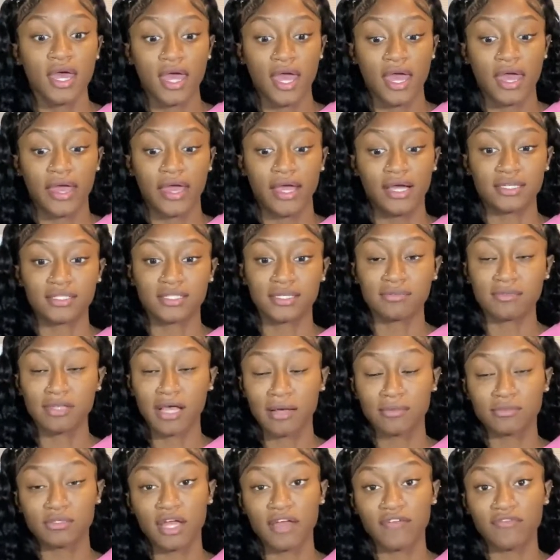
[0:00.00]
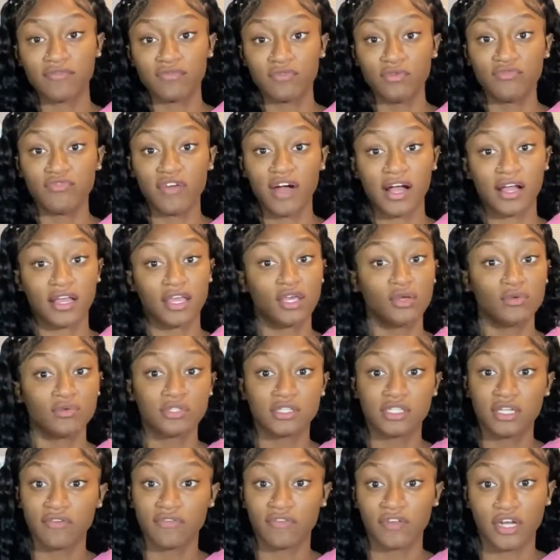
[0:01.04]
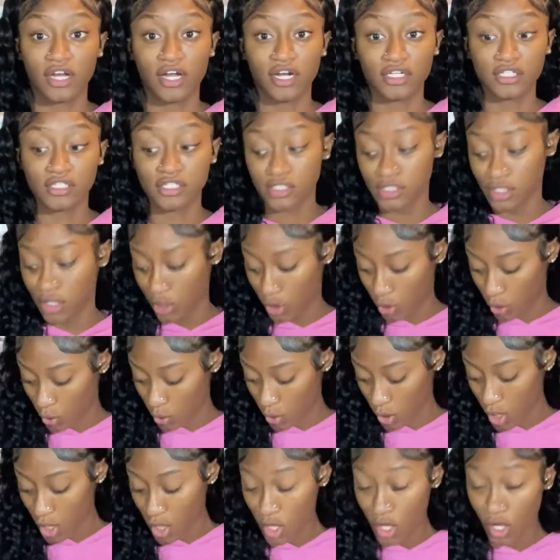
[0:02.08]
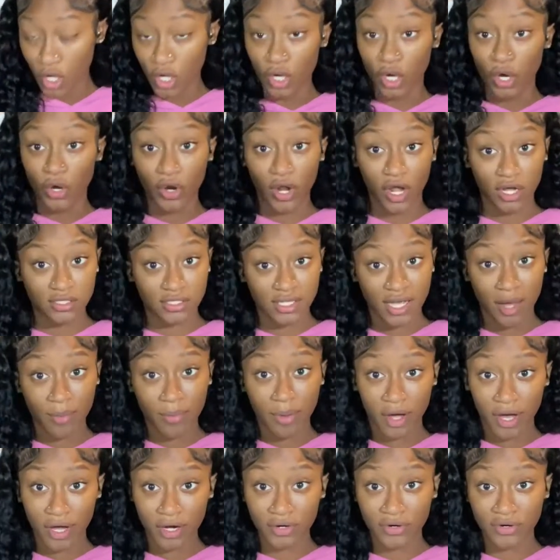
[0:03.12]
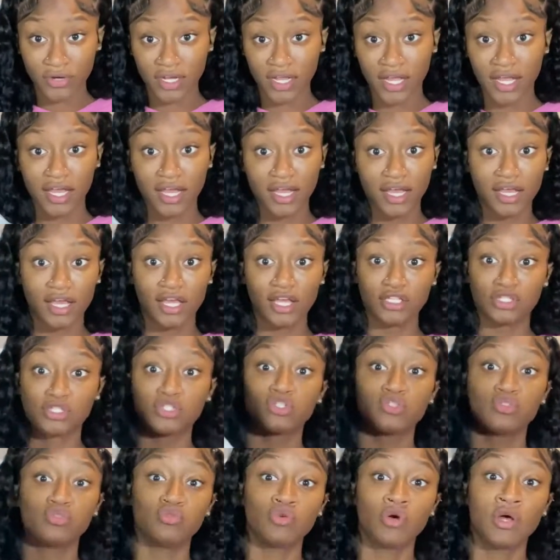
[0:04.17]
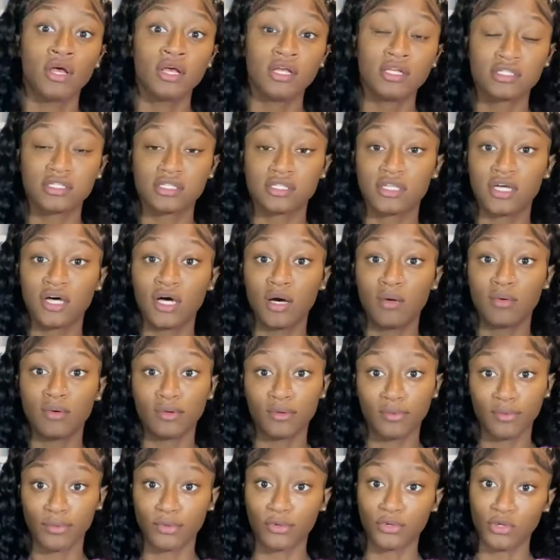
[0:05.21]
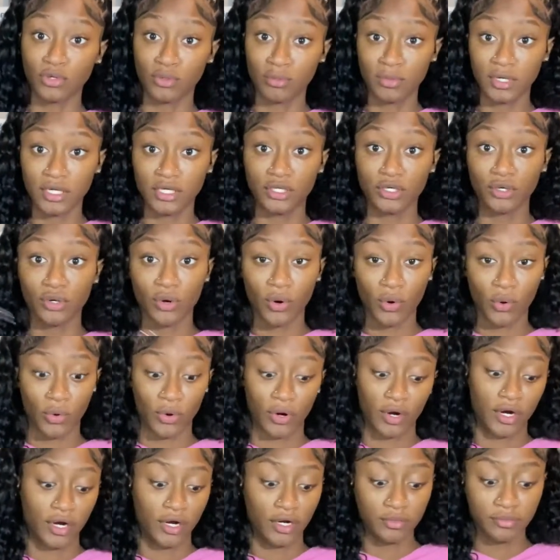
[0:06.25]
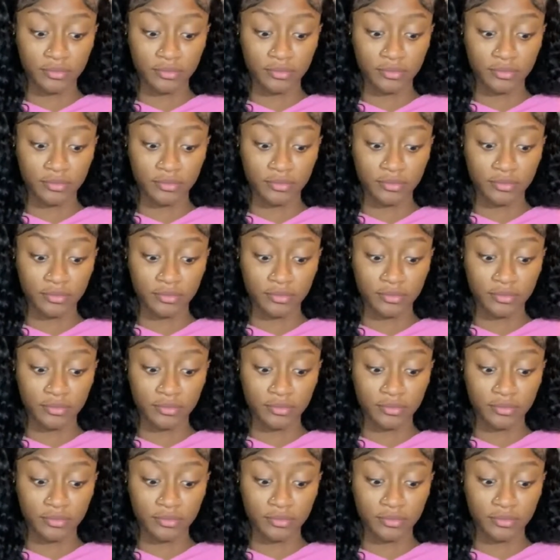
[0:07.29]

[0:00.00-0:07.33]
And sometimes you find cute stuff in there. So go to Old Time Pottery and get you some room decor.